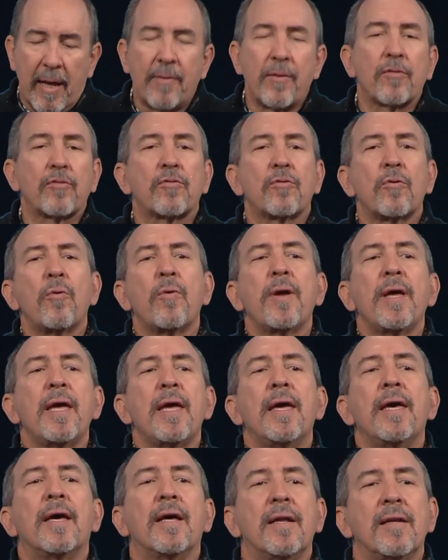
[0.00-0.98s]
And the story
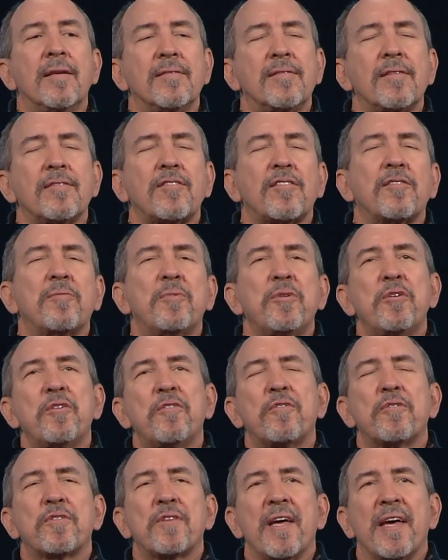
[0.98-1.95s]
ends. This is a
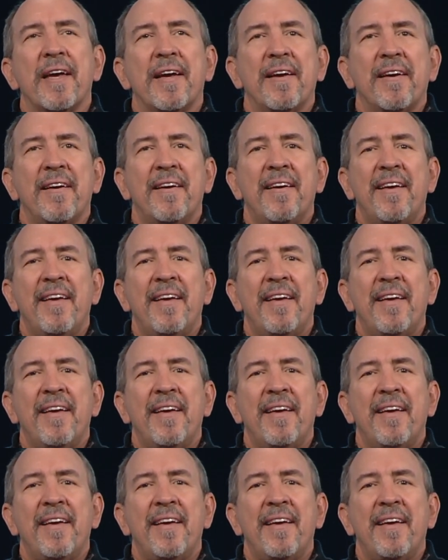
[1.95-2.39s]
beautiful thing.